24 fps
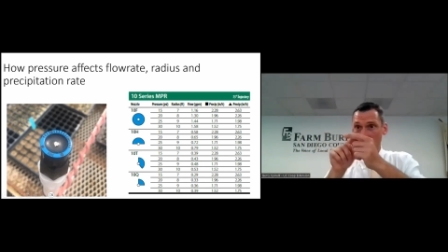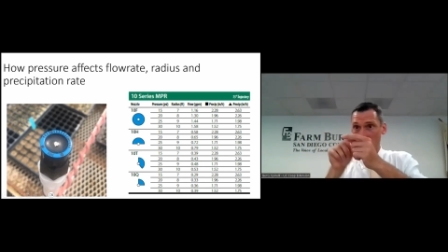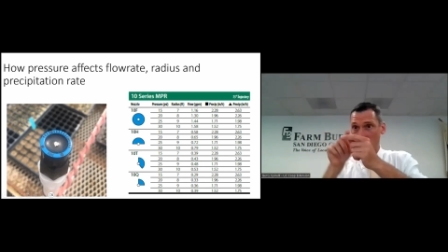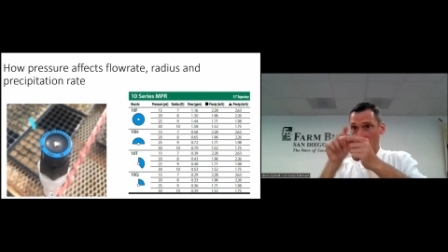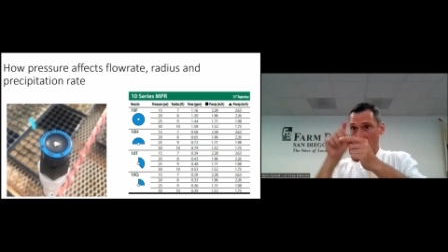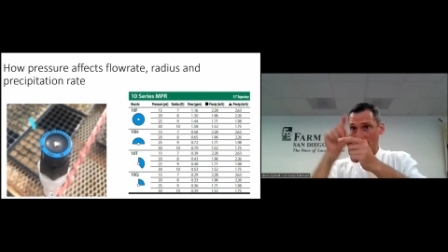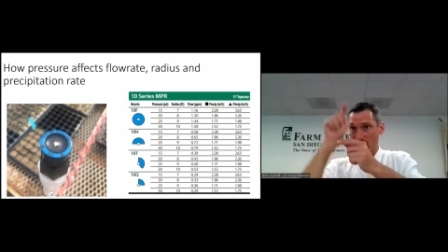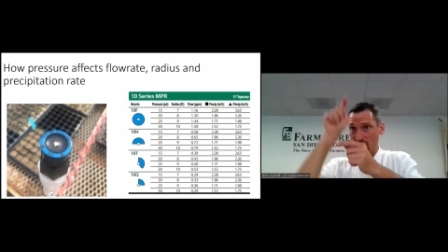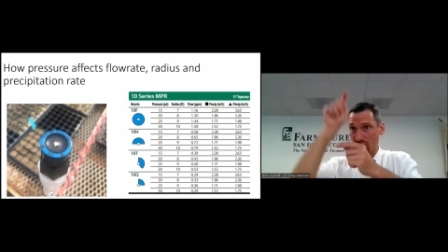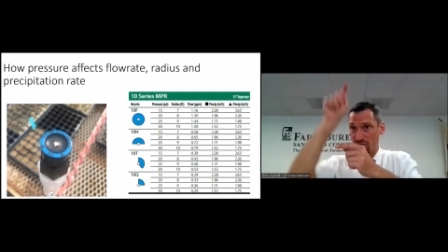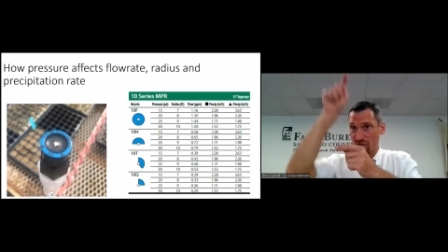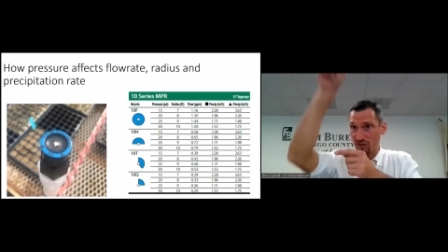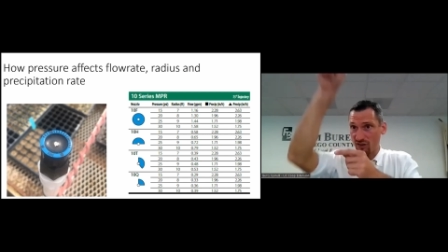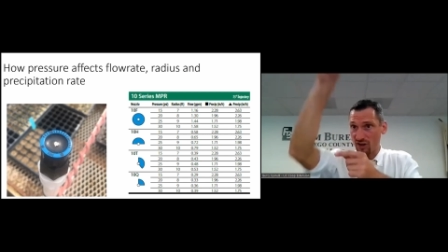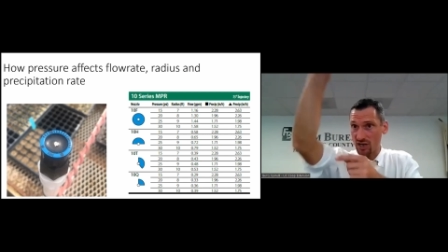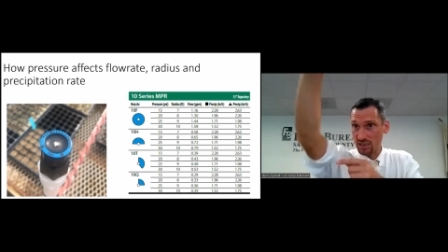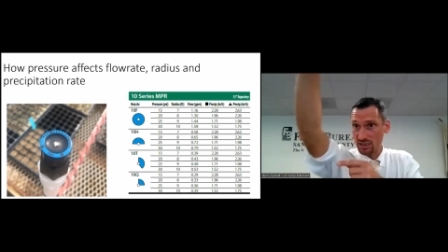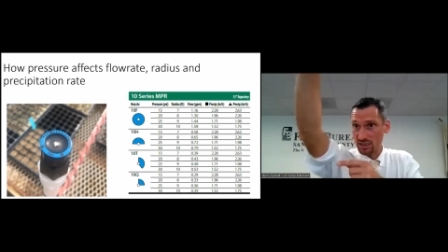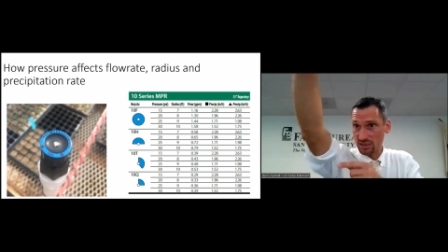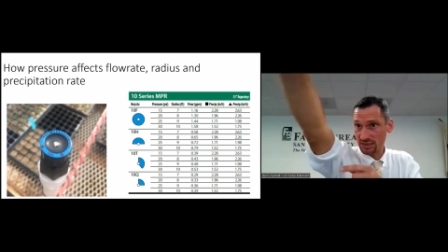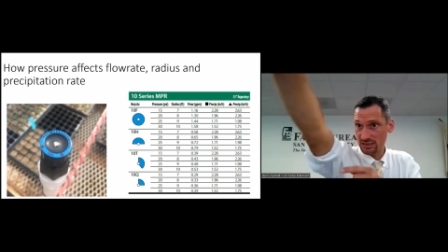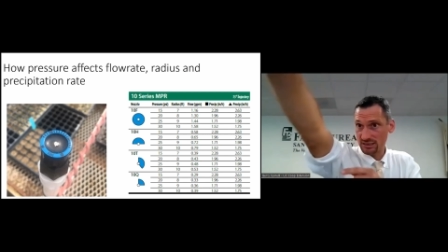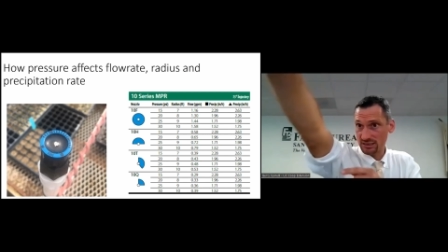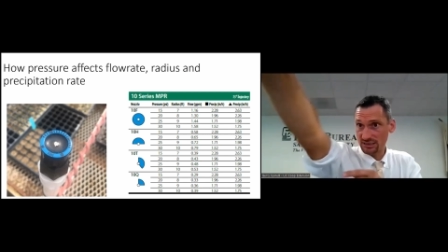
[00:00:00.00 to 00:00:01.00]
how
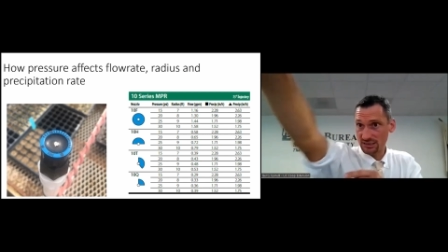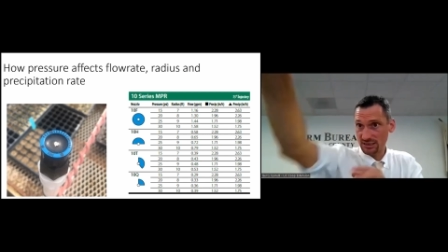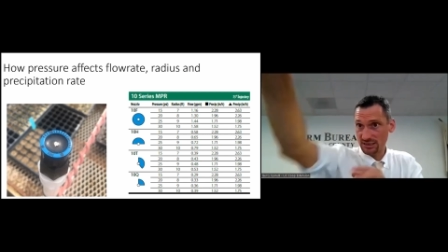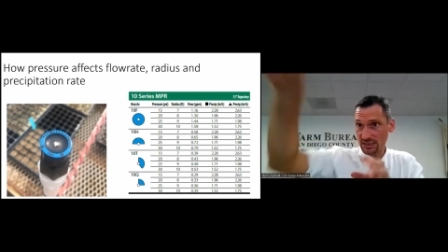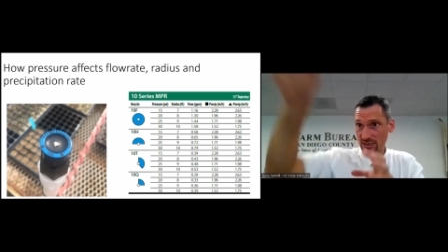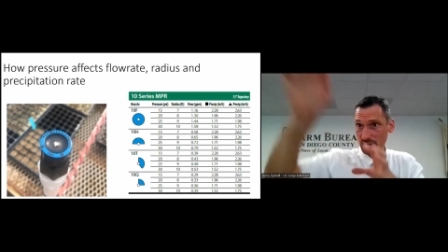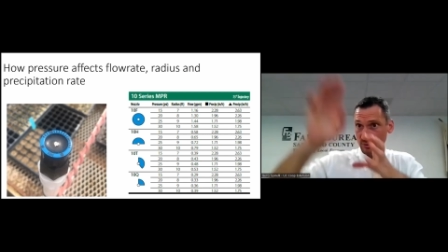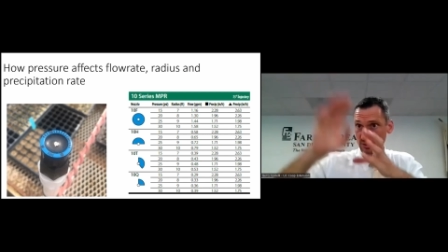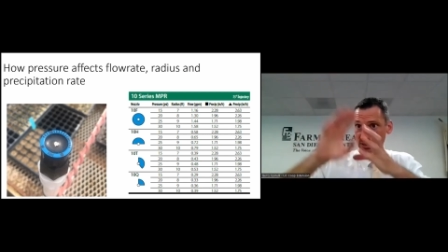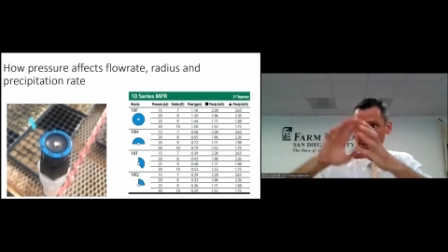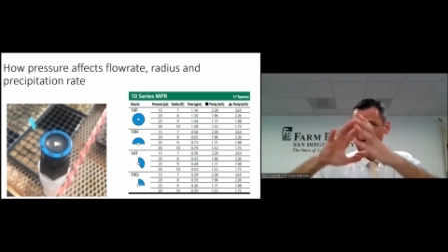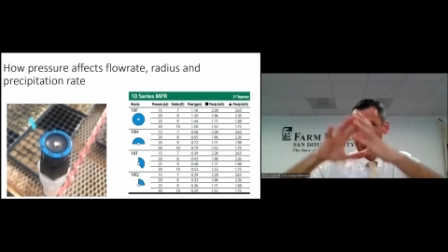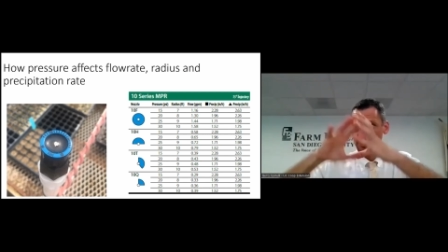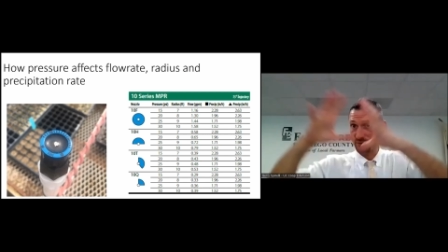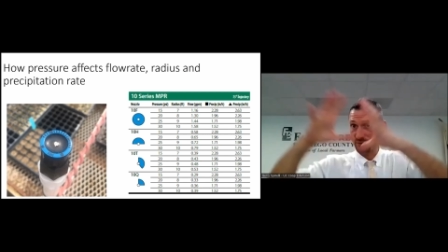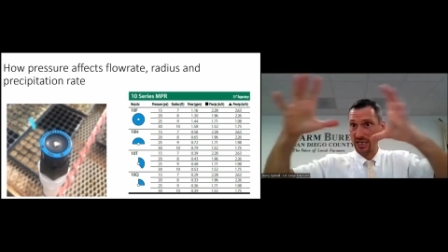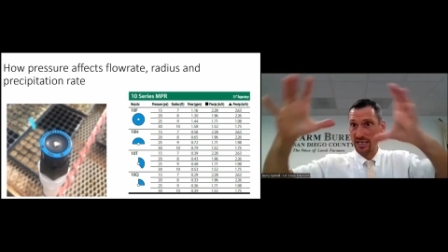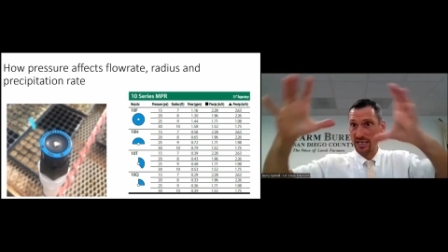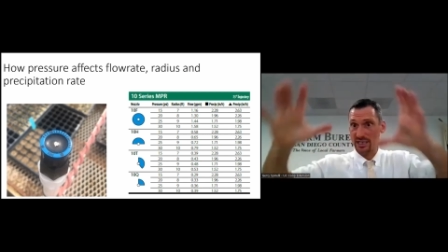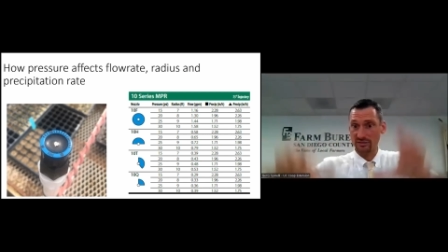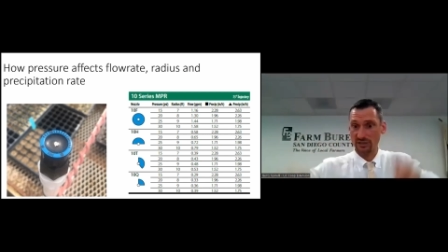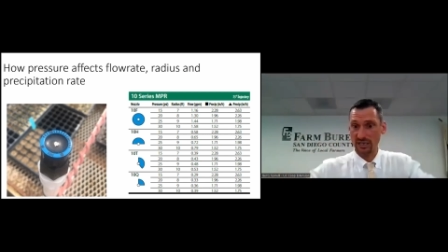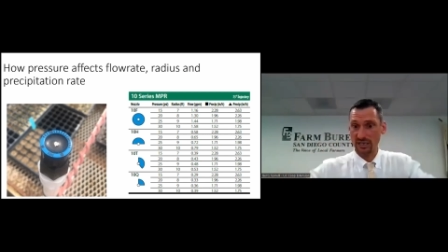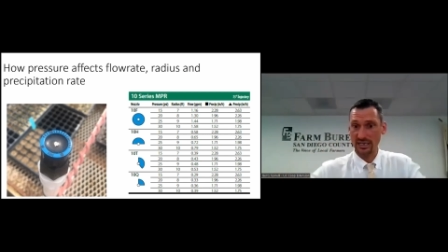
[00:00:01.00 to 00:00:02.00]
far this thing will
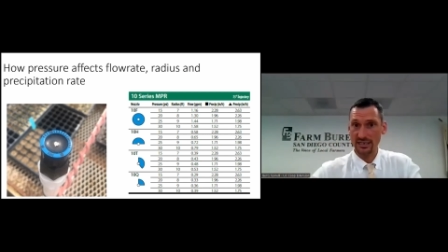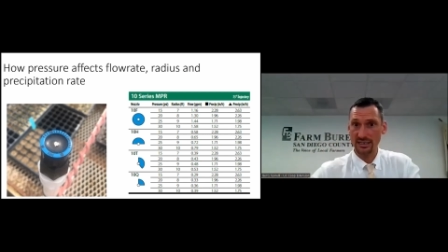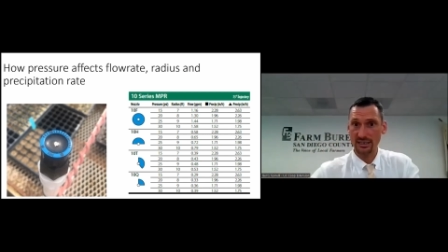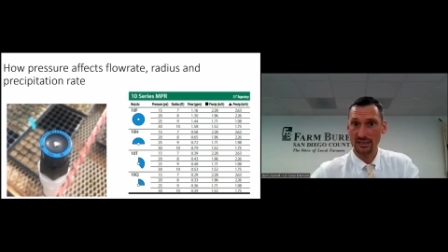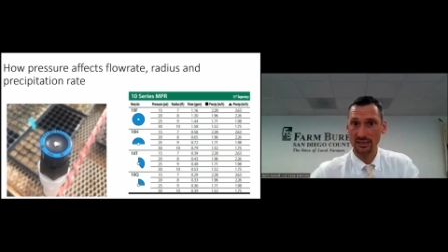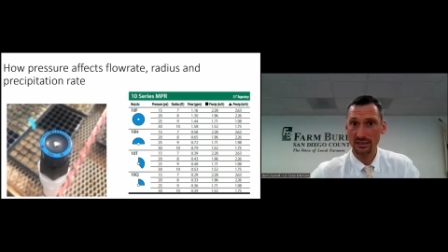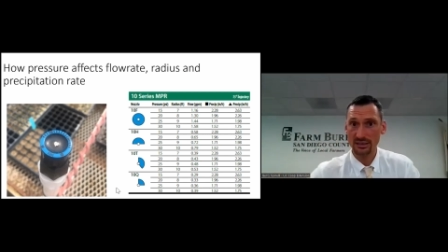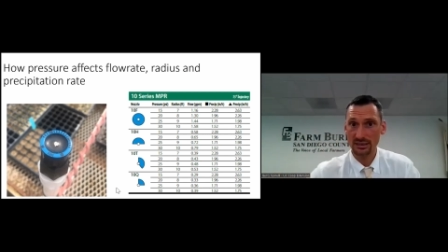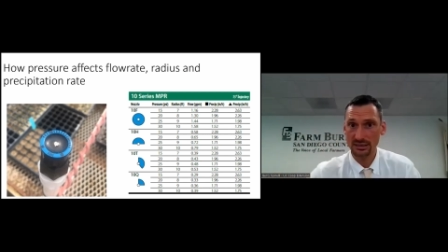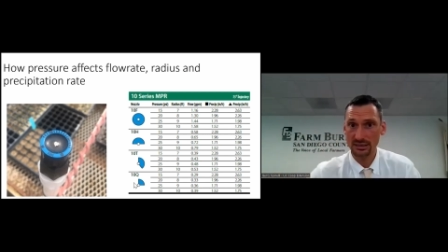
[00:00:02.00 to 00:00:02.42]
spray, right?